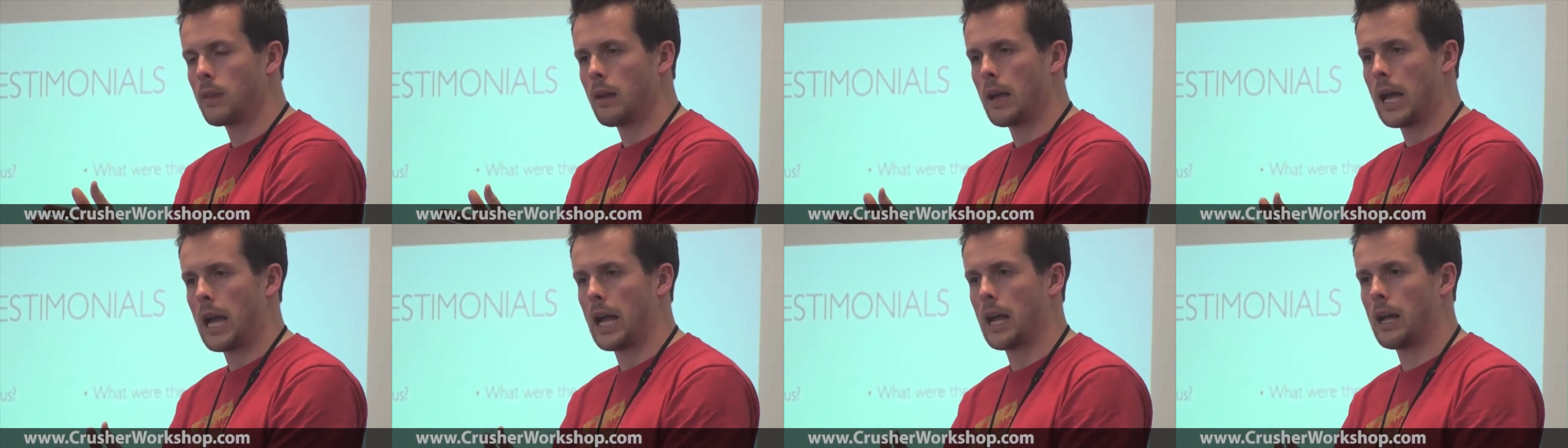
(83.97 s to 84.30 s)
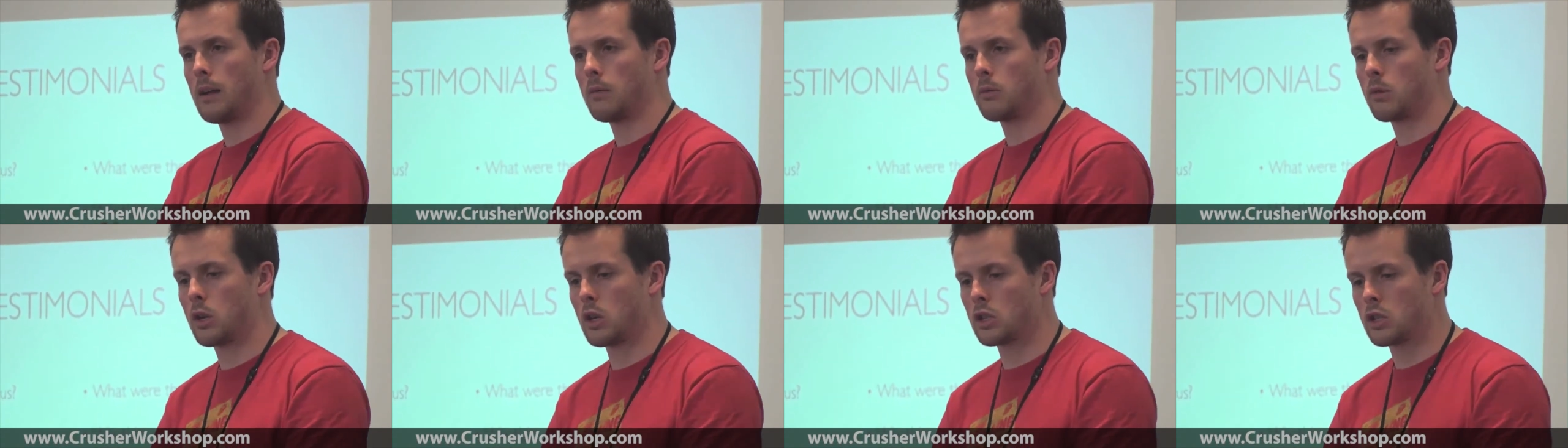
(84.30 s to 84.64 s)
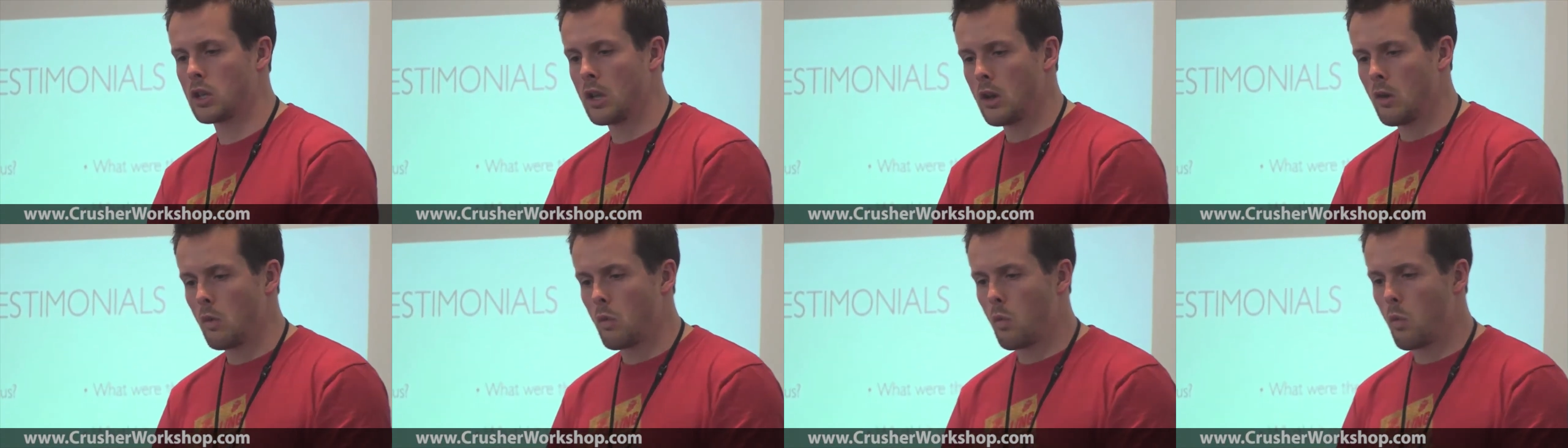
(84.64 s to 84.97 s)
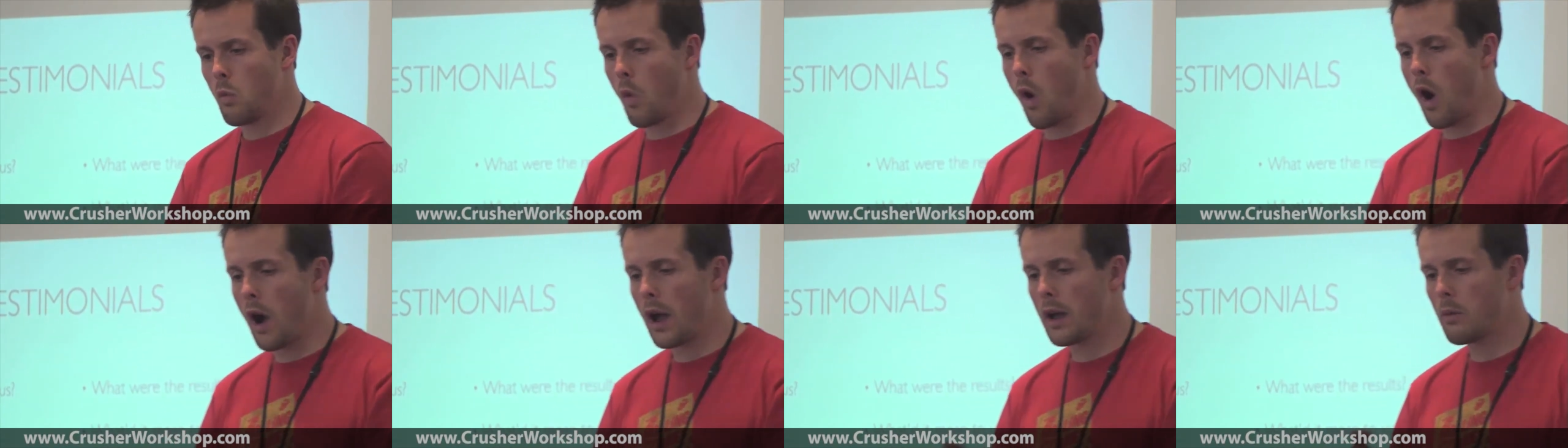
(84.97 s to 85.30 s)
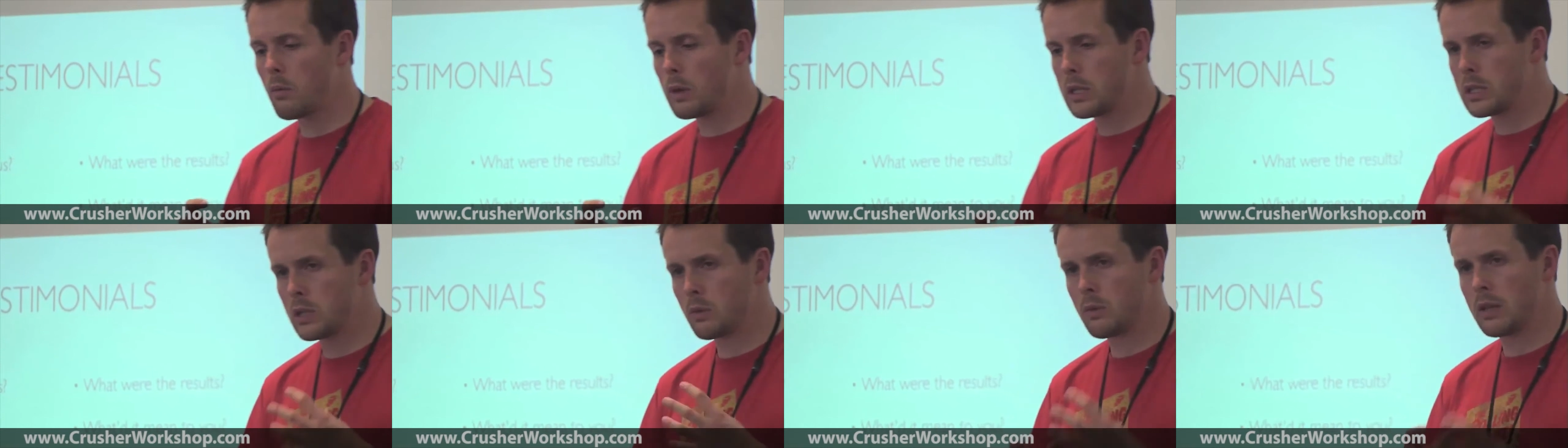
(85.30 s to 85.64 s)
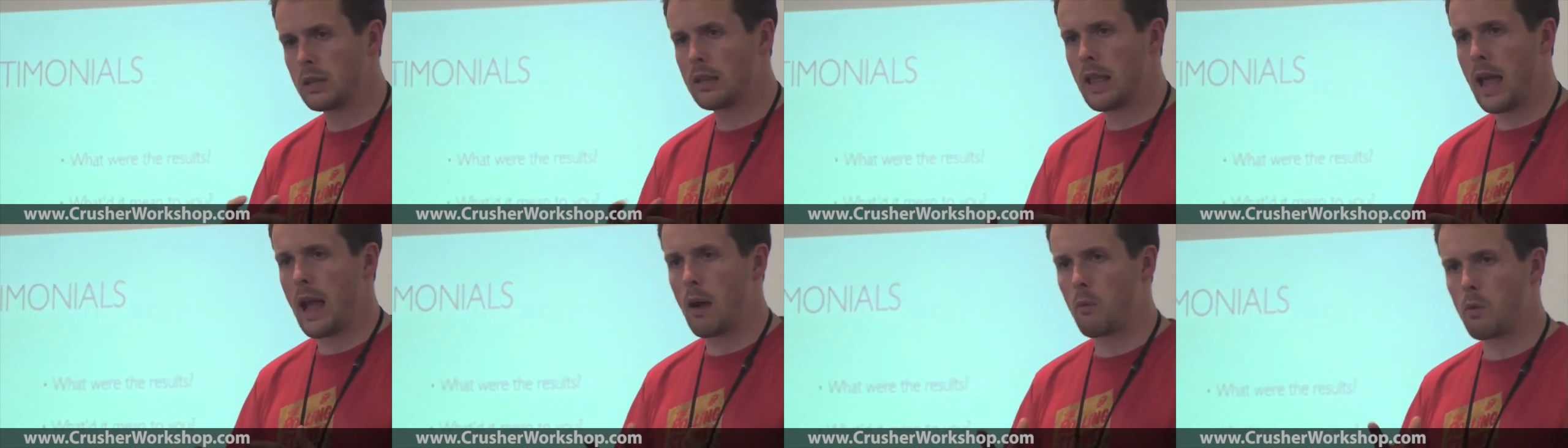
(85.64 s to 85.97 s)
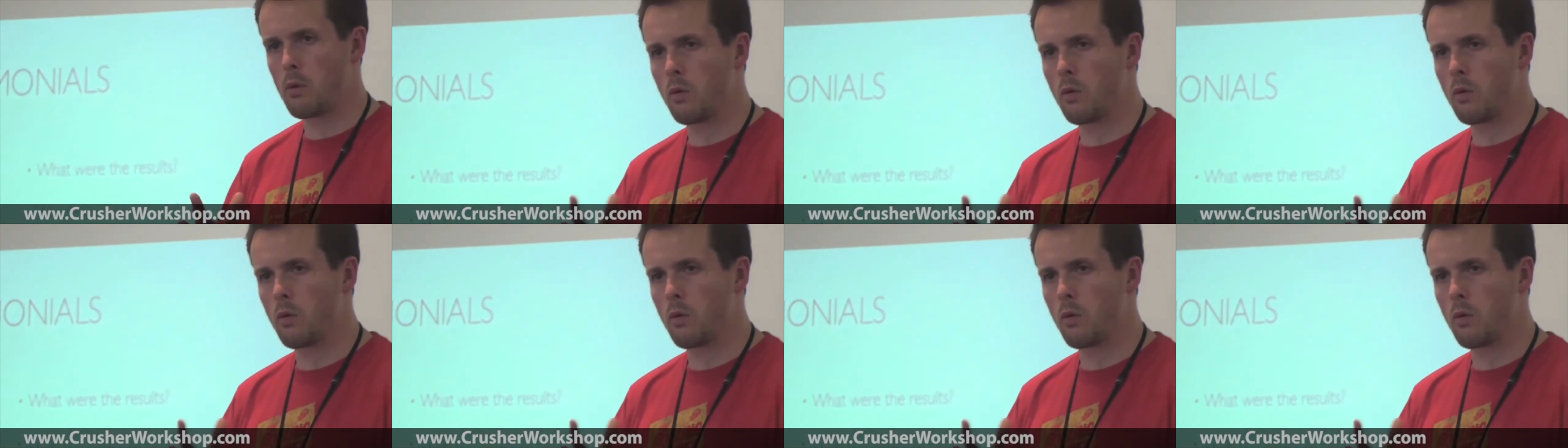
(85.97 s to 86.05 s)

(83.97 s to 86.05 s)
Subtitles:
Because why are we doing that?